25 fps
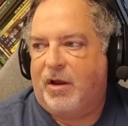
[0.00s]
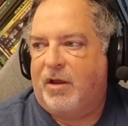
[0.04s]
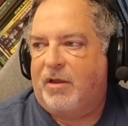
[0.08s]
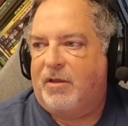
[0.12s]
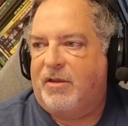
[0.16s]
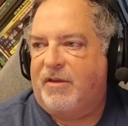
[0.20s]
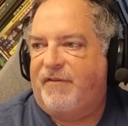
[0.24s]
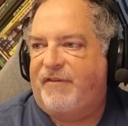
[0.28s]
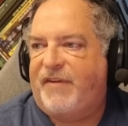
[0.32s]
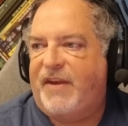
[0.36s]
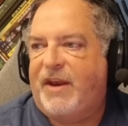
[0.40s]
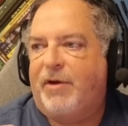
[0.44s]

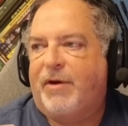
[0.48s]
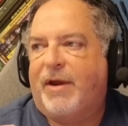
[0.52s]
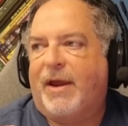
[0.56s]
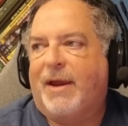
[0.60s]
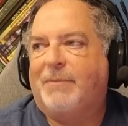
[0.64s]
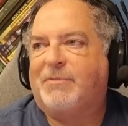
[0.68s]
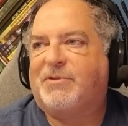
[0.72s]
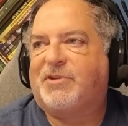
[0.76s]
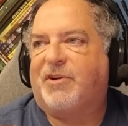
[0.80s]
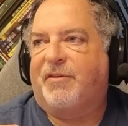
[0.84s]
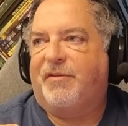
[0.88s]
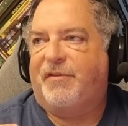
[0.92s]
The video
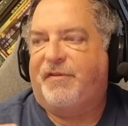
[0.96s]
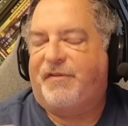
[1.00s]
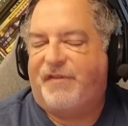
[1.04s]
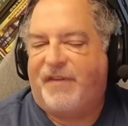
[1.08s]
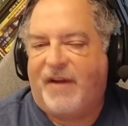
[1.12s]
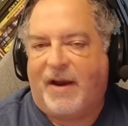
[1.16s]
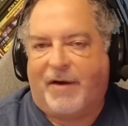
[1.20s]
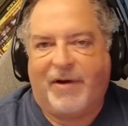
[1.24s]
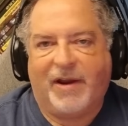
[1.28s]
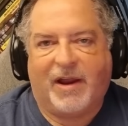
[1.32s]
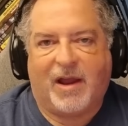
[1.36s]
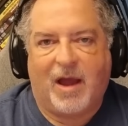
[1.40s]
games are
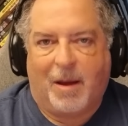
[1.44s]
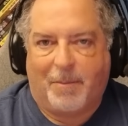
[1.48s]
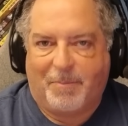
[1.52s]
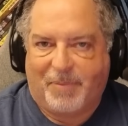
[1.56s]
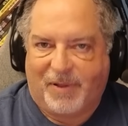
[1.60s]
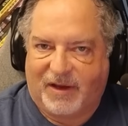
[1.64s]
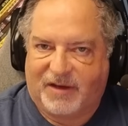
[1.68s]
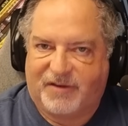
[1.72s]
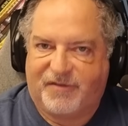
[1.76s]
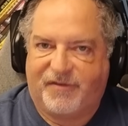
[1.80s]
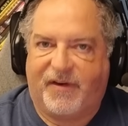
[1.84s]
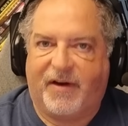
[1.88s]
very
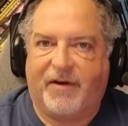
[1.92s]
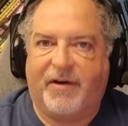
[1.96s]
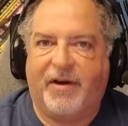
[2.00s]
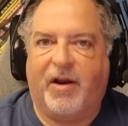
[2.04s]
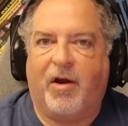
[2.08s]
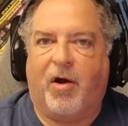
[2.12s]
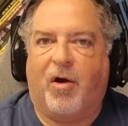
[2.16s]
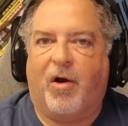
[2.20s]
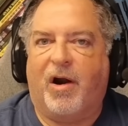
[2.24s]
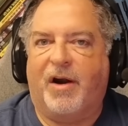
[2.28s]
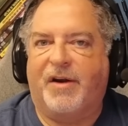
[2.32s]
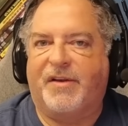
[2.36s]
complex, very
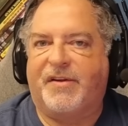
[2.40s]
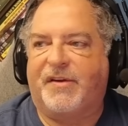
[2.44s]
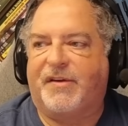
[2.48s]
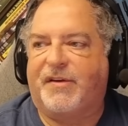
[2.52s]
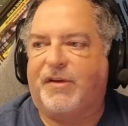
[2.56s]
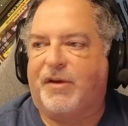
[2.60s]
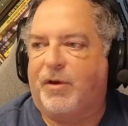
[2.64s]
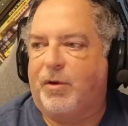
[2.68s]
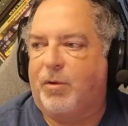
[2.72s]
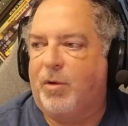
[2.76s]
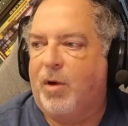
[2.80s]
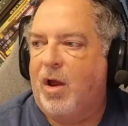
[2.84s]
hard to
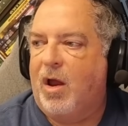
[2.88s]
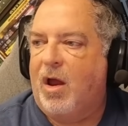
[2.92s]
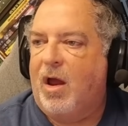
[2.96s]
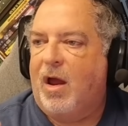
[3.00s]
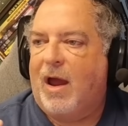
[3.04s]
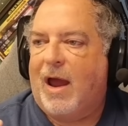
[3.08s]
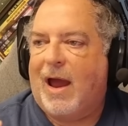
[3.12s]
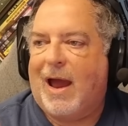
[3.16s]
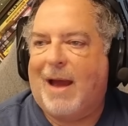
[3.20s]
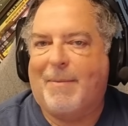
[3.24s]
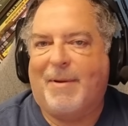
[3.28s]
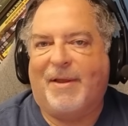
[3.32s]
do.
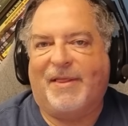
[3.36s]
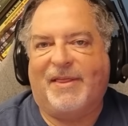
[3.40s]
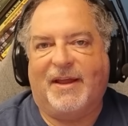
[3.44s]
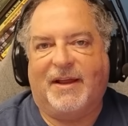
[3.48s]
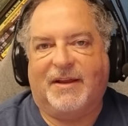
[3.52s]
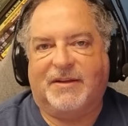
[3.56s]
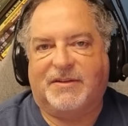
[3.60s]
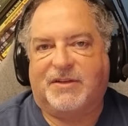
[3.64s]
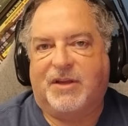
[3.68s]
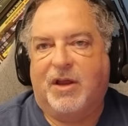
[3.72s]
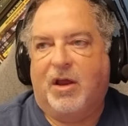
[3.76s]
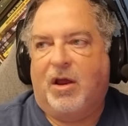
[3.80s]
How about
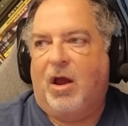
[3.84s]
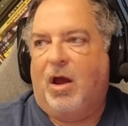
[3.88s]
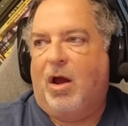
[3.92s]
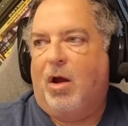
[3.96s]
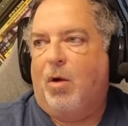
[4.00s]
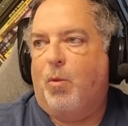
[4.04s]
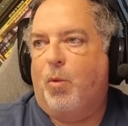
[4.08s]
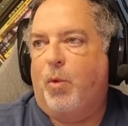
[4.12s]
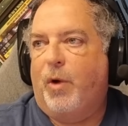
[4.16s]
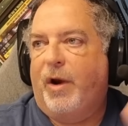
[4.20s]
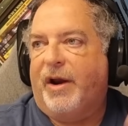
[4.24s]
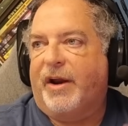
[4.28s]
this?
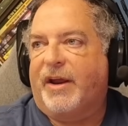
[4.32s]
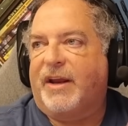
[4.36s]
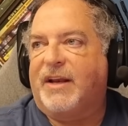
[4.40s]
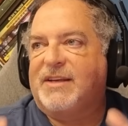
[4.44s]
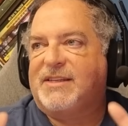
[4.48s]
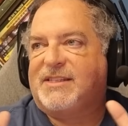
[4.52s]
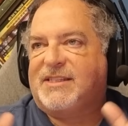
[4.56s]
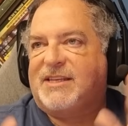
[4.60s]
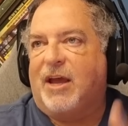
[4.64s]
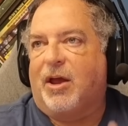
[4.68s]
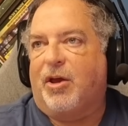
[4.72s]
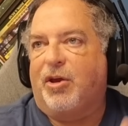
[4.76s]
We're going to
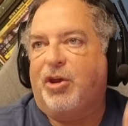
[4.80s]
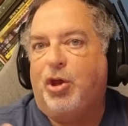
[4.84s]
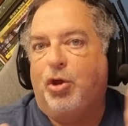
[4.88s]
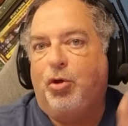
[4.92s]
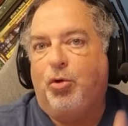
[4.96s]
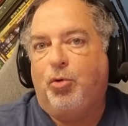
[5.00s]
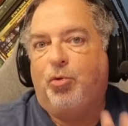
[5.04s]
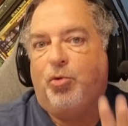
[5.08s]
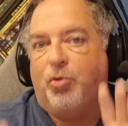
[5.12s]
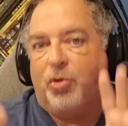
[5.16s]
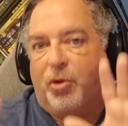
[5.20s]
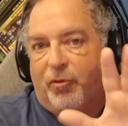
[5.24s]
sell
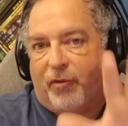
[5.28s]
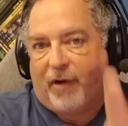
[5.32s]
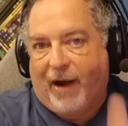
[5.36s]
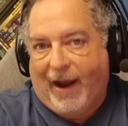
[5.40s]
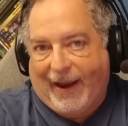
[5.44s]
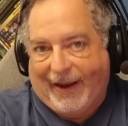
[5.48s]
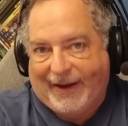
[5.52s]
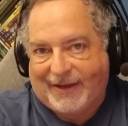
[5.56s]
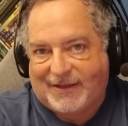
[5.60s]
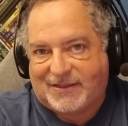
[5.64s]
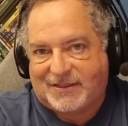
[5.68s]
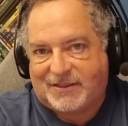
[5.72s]
you the
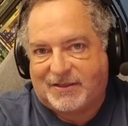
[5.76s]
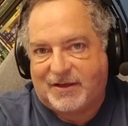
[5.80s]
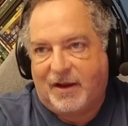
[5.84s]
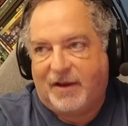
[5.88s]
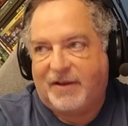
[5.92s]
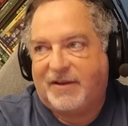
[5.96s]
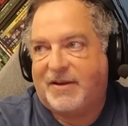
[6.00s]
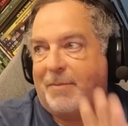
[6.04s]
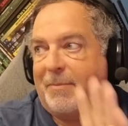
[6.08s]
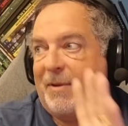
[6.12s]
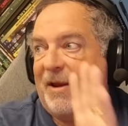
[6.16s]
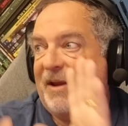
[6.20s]
rights
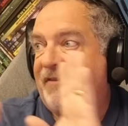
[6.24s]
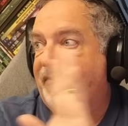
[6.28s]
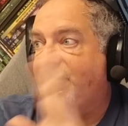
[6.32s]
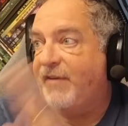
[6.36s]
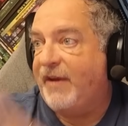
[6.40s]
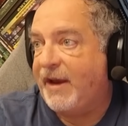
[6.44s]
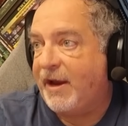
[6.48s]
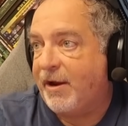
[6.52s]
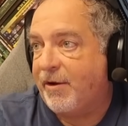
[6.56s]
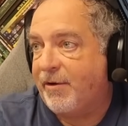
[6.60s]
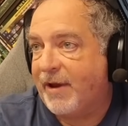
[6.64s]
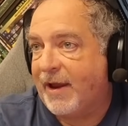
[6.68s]
to make
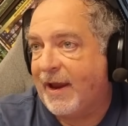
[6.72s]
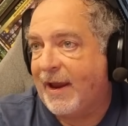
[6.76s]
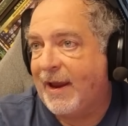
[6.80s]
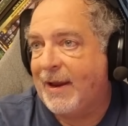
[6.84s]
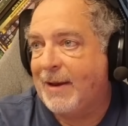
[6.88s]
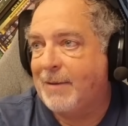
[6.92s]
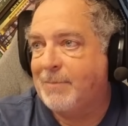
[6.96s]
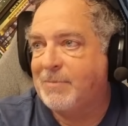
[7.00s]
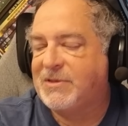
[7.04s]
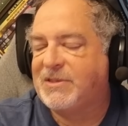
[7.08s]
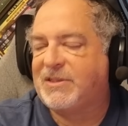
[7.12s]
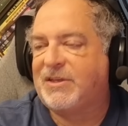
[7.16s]
video
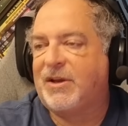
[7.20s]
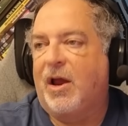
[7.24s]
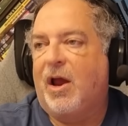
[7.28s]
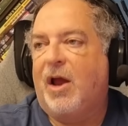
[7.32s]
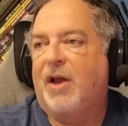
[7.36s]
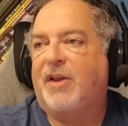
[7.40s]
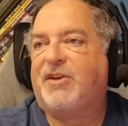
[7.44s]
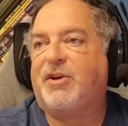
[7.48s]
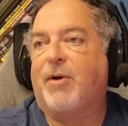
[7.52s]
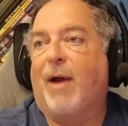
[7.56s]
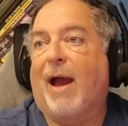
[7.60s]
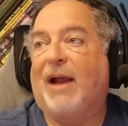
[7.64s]
games,
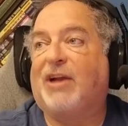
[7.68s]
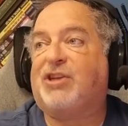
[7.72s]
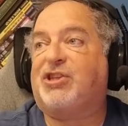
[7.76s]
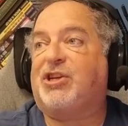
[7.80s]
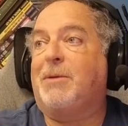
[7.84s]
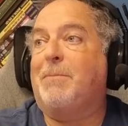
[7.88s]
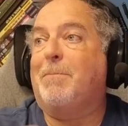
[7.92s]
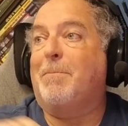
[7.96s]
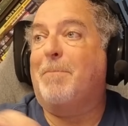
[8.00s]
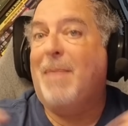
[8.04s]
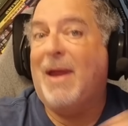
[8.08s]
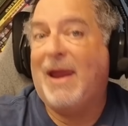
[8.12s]
to actually
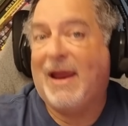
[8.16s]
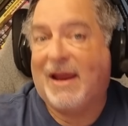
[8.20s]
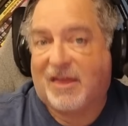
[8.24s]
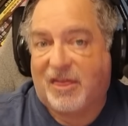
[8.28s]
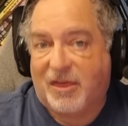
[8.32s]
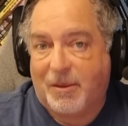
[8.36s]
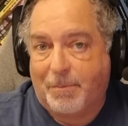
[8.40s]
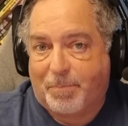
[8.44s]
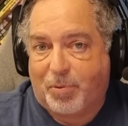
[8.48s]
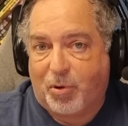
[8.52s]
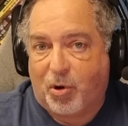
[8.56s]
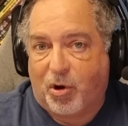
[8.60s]
make
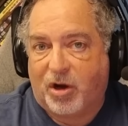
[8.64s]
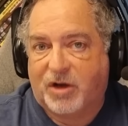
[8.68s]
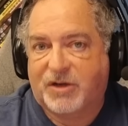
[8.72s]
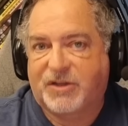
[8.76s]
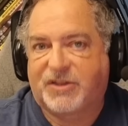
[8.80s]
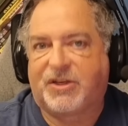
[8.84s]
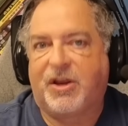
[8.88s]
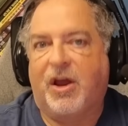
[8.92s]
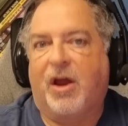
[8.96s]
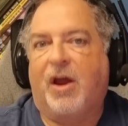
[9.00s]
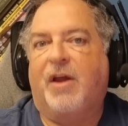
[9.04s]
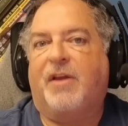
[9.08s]
the
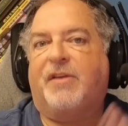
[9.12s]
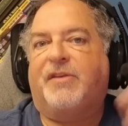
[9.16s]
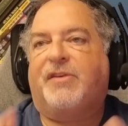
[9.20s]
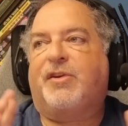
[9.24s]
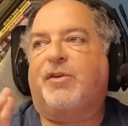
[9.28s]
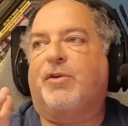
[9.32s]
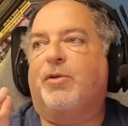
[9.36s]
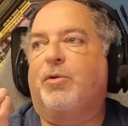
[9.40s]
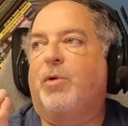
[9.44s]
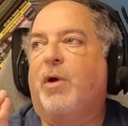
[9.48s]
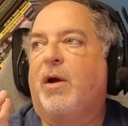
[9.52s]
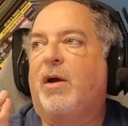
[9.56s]
books,
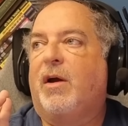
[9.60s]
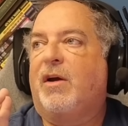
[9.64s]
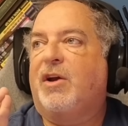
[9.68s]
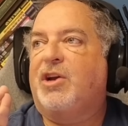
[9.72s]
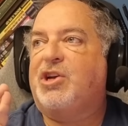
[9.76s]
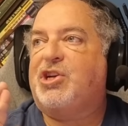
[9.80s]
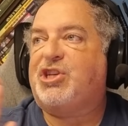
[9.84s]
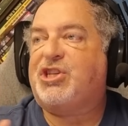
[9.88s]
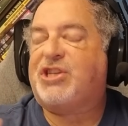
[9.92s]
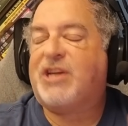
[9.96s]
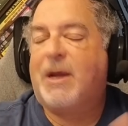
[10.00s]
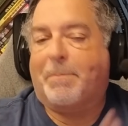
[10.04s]
to
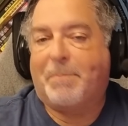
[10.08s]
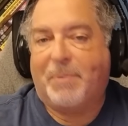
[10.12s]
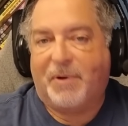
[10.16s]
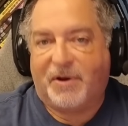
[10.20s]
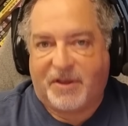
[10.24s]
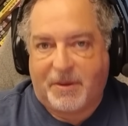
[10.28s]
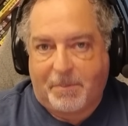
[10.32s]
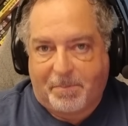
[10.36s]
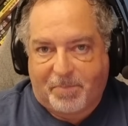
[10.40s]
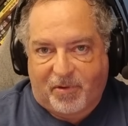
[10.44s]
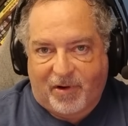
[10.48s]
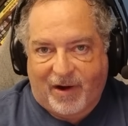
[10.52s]
shepherd
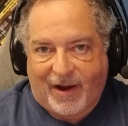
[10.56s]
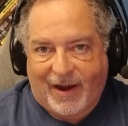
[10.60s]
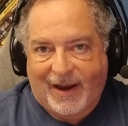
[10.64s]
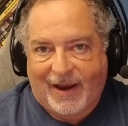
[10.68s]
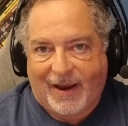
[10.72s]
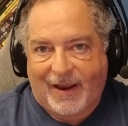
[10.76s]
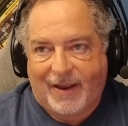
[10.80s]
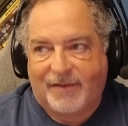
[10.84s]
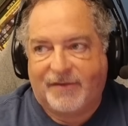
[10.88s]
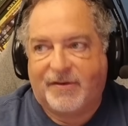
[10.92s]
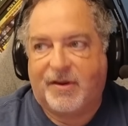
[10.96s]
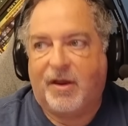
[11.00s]
the
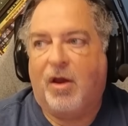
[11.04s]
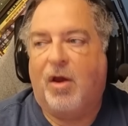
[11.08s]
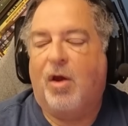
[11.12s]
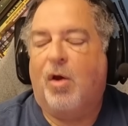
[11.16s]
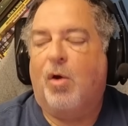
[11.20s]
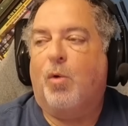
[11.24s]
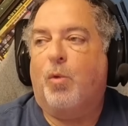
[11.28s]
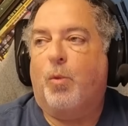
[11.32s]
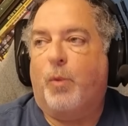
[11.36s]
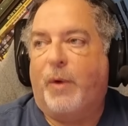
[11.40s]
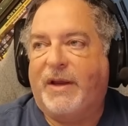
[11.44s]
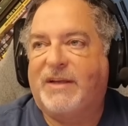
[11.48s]
brand.
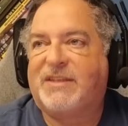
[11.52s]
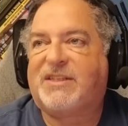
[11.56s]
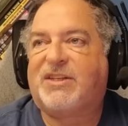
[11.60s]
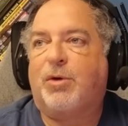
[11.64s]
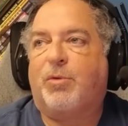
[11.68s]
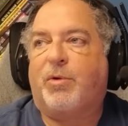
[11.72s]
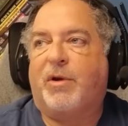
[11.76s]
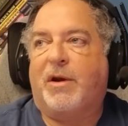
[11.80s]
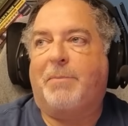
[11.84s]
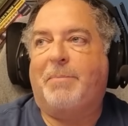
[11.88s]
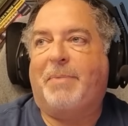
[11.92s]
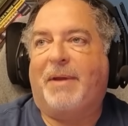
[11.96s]
We still
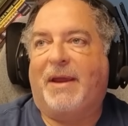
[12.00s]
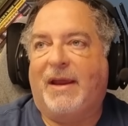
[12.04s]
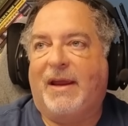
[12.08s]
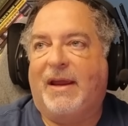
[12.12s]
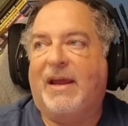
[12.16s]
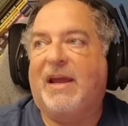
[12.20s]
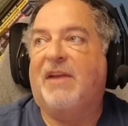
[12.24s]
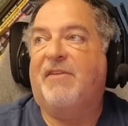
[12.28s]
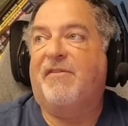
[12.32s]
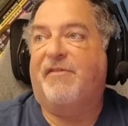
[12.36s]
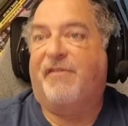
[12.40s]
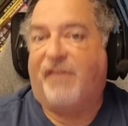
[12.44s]
want to be
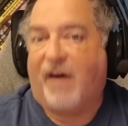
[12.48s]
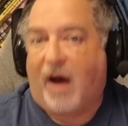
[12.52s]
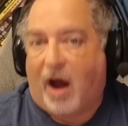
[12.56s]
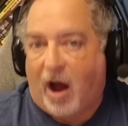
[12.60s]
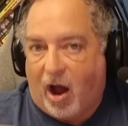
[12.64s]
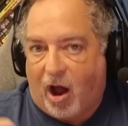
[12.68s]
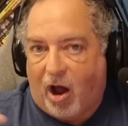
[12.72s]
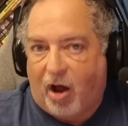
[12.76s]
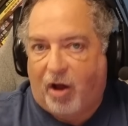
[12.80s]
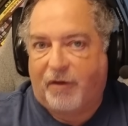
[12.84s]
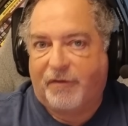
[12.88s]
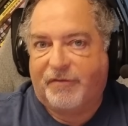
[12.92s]

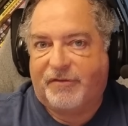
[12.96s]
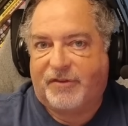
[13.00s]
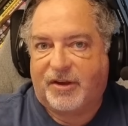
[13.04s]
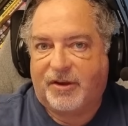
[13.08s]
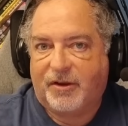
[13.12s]
involved